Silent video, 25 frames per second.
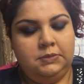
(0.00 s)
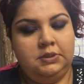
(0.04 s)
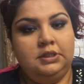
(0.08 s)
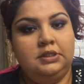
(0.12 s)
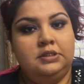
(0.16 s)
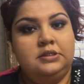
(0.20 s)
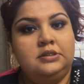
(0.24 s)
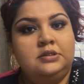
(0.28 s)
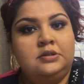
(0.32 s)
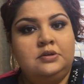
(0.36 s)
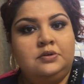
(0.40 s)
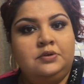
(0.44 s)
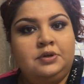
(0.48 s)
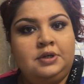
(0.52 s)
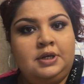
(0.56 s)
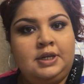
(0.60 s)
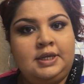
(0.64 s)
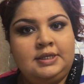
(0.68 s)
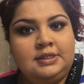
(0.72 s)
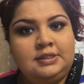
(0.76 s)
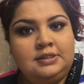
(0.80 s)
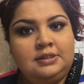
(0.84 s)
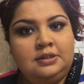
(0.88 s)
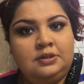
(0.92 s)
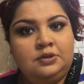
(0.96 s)
It's a
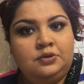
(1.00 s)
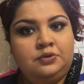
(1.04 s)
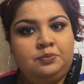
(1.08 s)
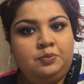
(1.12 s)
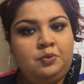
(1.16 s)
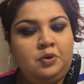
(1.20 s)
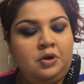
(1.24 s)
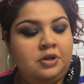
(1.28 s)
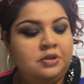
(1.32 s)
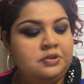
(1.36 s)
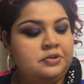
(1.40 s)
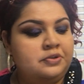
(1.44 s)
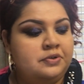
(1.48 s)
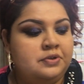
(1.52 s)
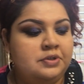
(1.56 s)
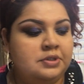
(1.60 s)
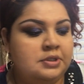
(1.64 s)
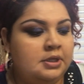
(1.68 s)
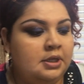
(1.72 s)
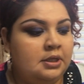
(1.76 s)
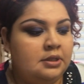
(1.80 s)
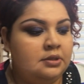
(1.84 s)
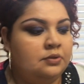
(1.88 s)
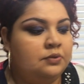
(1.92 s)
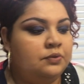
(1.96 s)
nice little bronzer. It's
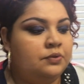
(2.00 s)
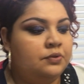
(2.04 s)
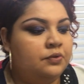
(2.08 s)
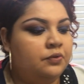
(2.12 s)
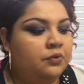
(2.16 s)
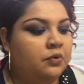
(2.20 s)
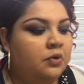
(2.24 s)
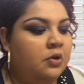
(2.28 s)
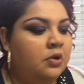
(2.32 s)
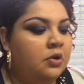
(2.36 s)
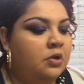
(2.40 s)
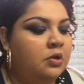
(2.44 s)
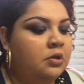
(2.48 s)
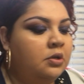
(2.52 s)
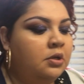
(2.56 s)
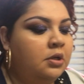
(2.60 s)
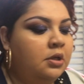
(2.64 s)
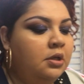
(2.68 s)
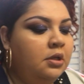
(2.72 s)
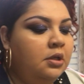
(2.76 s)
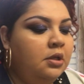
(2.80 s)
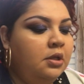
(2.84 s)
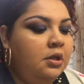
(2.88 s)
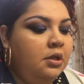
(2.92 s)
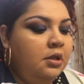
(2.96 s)
not too strong.
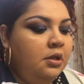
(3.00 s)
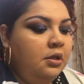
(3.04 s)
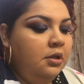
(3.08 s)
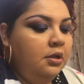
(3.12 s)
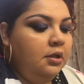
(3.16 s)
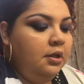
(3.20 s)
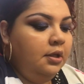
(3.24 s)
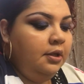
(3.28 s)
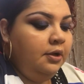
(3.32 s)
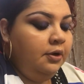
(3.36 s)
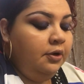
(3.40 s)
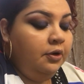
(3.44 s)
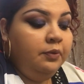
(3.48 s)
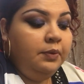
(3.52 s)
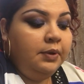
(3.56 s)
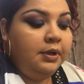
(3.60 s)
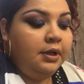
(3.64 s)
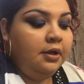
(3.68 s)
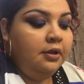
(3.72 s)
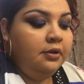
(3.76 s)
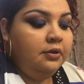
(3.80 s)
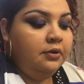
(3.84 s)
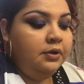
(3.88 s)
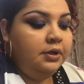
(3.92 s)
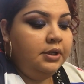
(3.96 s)
I don't know what
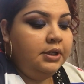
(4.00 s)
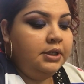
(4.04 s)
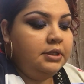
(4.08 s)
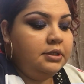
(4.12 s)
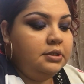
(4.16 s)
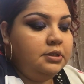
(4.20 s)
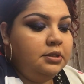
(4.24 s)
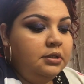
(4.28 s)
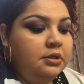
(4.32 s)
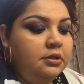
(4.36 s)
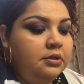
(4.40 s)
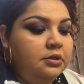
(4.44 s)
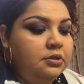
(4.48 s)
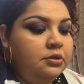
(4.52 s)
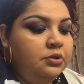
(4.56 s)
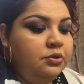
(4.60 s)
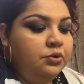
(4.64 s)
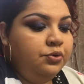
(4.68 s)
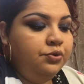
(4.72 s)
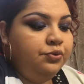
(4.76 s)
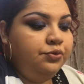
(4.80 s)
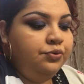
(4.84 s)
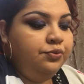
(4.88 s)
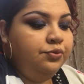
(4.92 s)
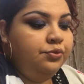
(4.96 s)
color it is,
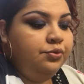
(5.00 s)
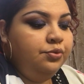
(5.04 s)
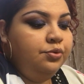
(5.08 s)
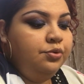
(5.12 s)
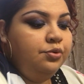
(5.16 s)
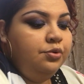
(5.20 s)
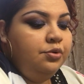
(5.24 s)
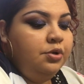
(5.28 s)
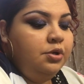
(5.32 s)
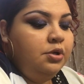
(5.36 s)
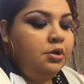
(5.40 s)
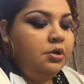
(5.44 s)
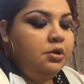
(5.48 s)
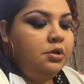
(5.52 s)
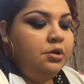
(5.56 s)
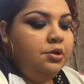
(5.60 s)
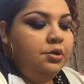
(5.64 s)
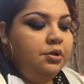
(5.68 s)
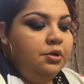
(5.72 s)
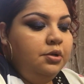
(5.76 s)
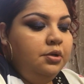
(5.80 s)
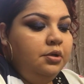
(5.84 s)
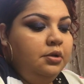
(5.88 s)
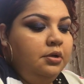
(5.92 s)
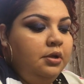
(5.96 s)
so
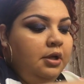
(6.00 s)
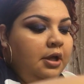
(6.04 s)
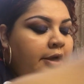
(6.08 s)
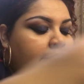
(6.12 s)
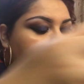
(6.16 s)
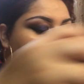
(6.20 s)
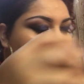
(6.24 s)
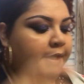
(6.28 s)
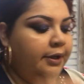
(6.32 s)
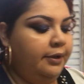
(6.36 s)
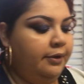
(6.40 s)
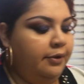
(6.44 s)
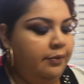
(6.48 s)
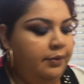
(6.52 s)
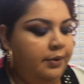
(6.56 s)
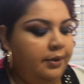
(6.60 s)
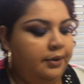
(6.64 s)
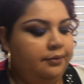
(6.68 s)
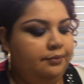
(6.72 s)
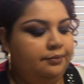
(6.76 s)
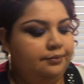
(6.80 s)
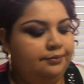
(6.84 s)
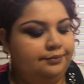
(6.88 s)
I'm not going